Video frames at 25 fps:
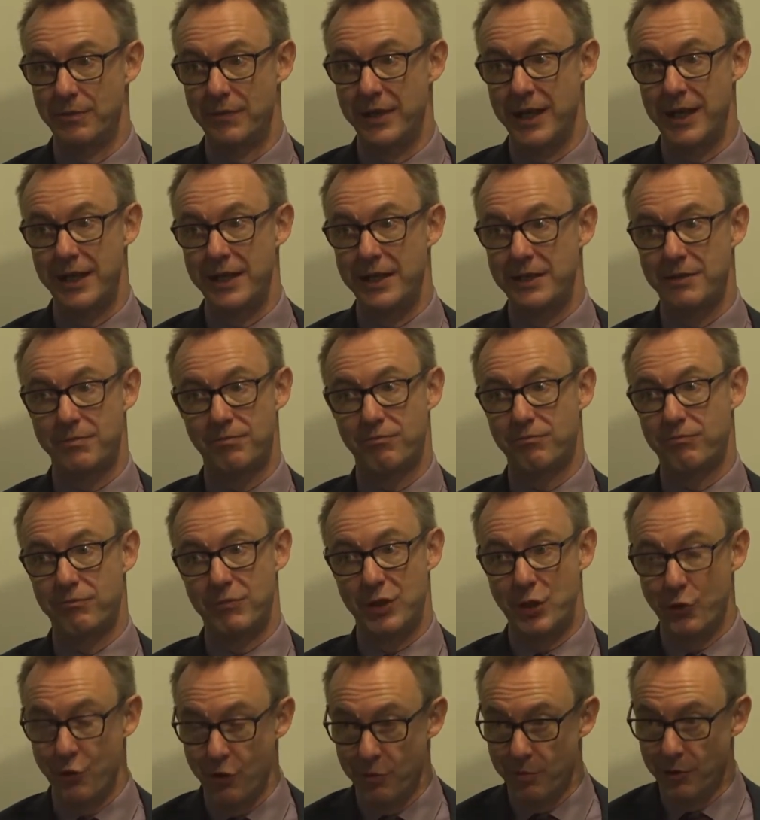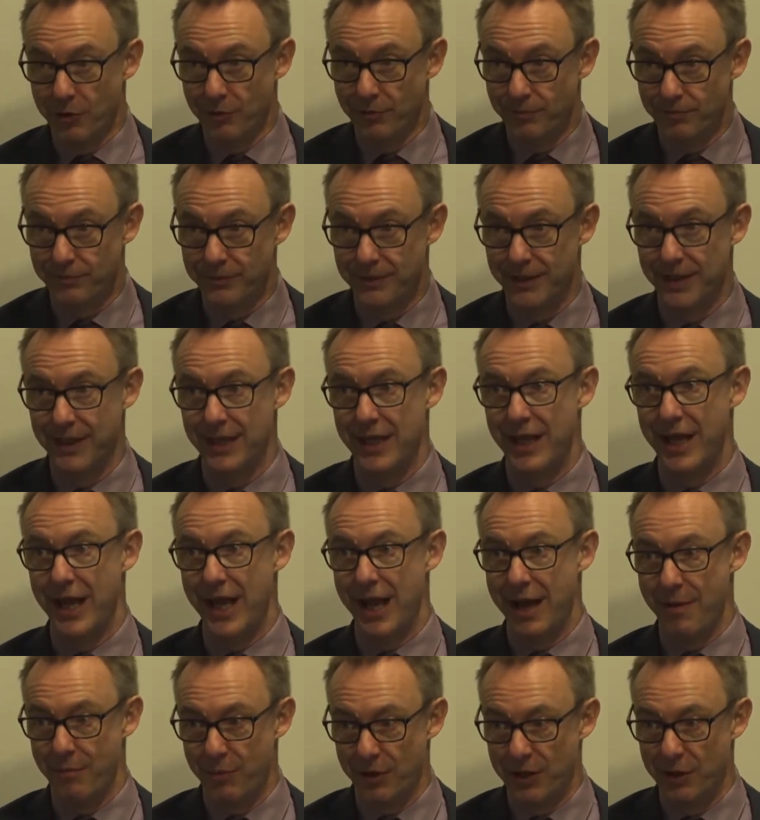That is doable,
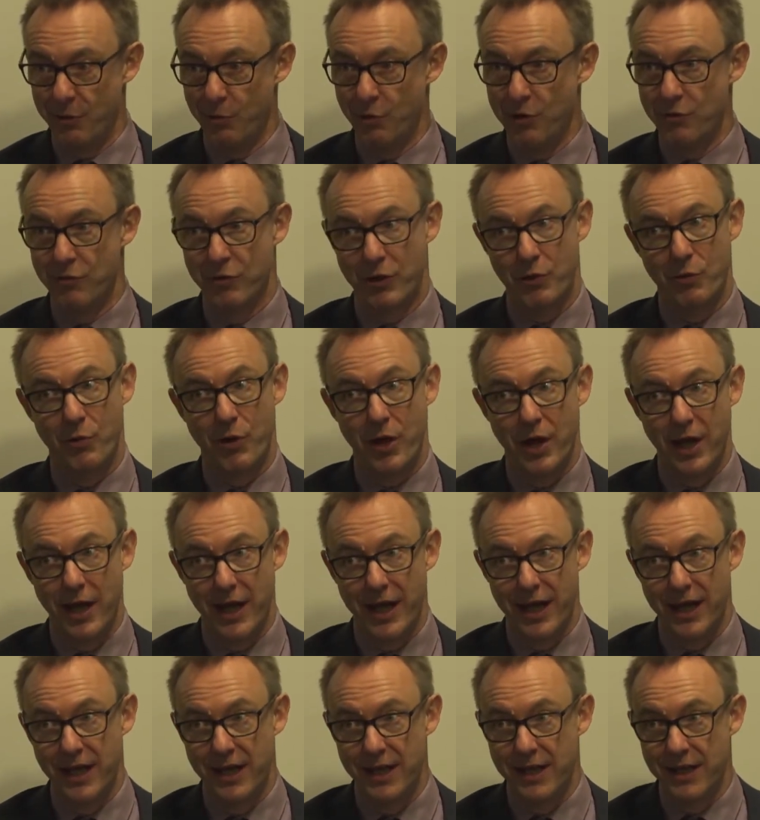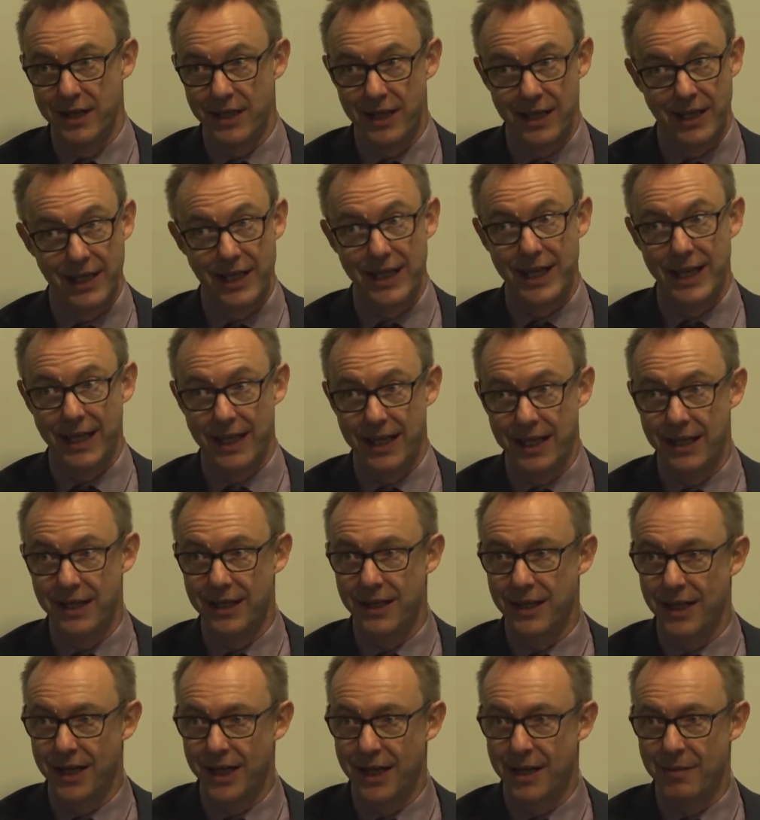uh, but it would require clearly
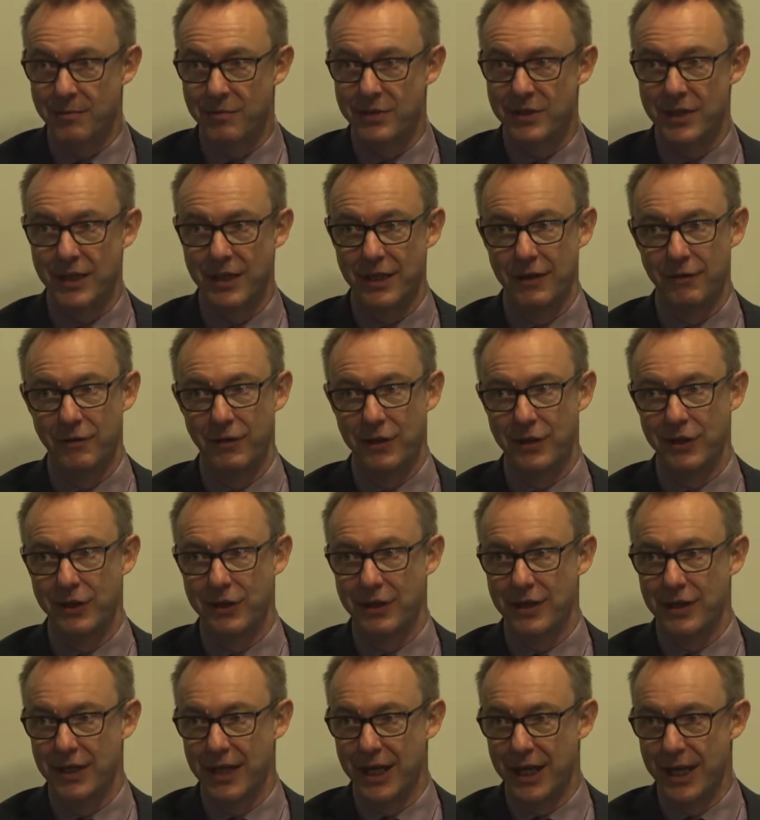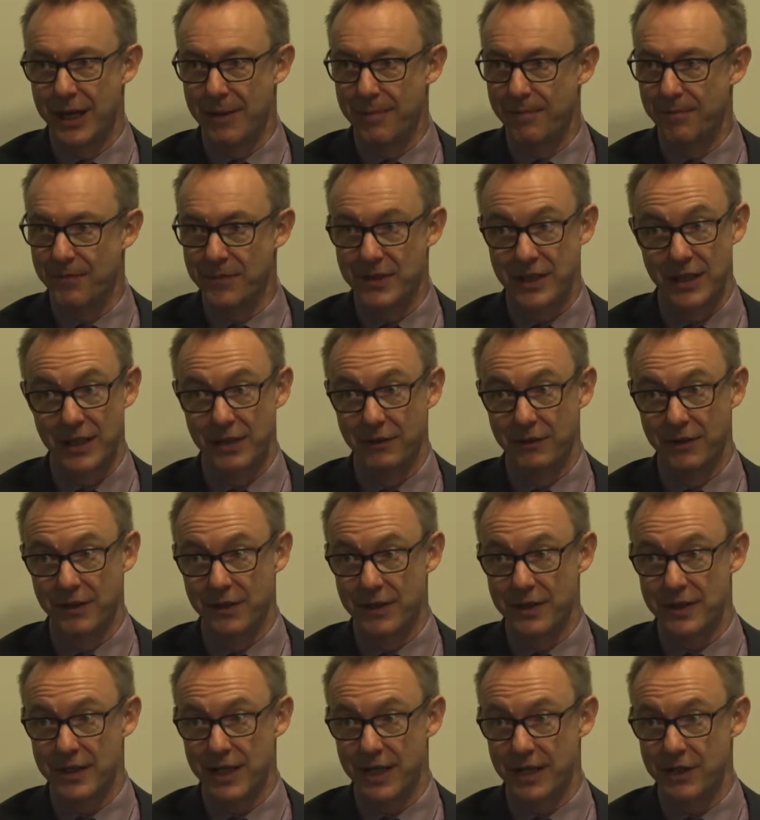um, significant, um,
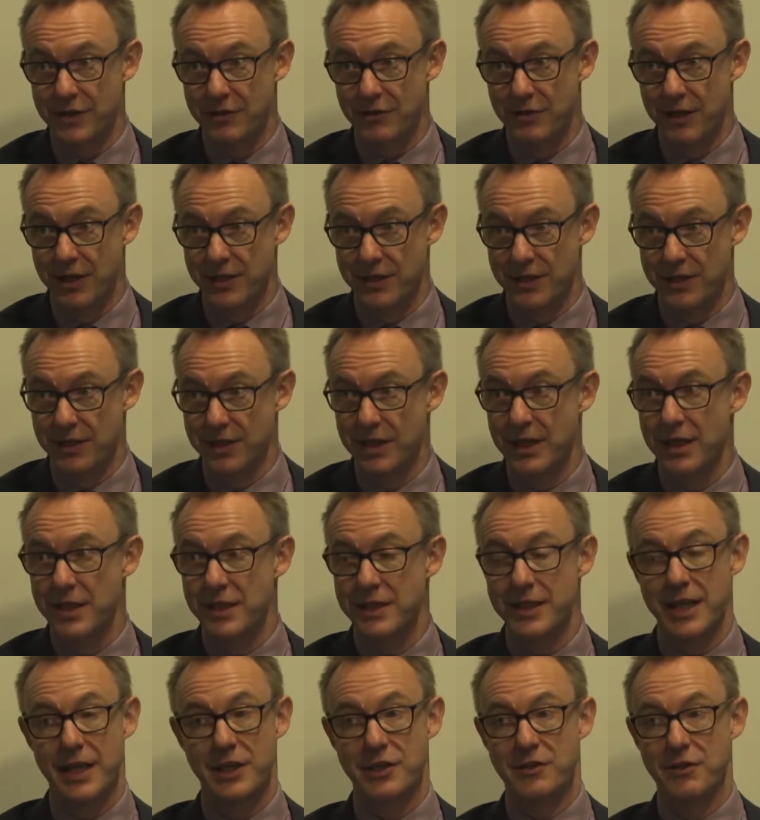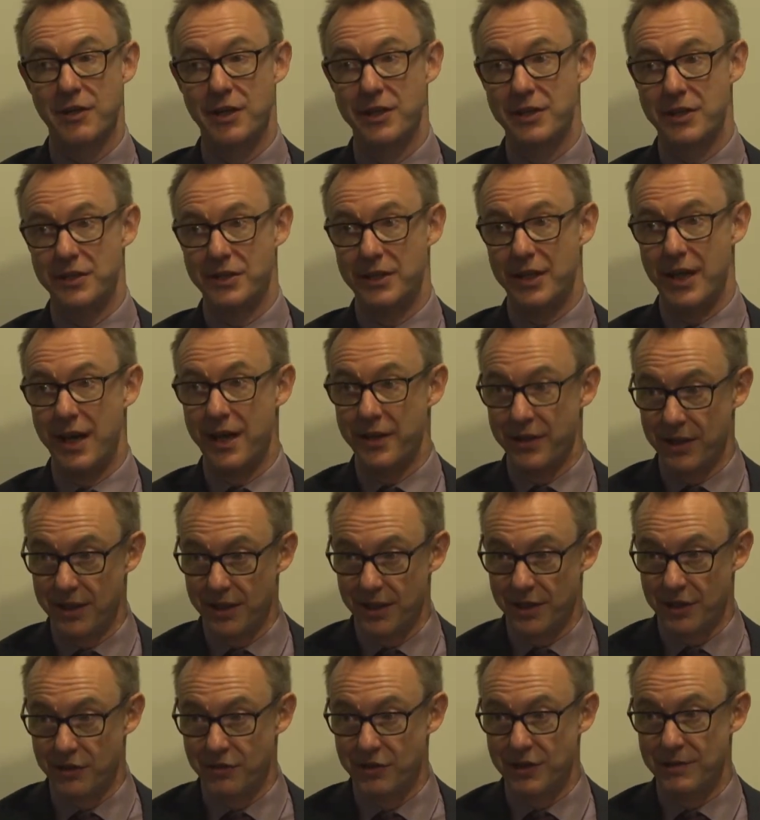significant tax rises. Tax rises that other
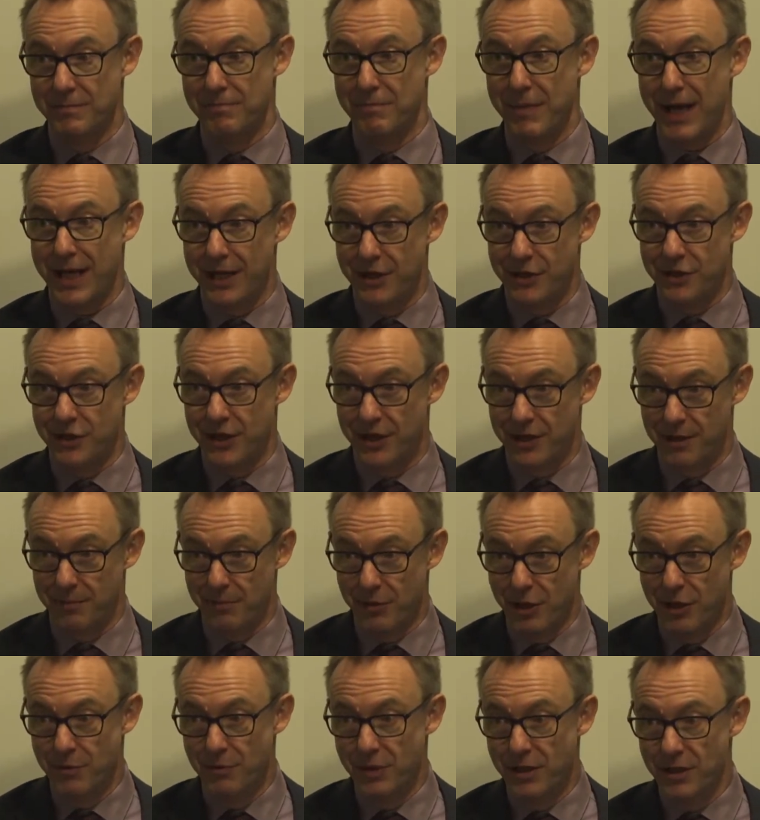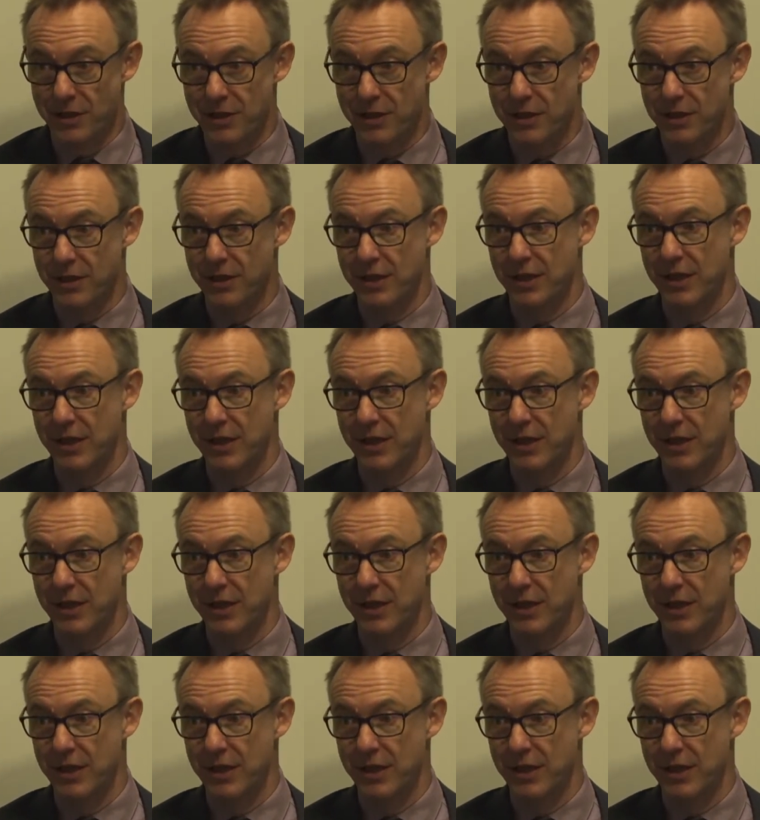countries manage at the moment,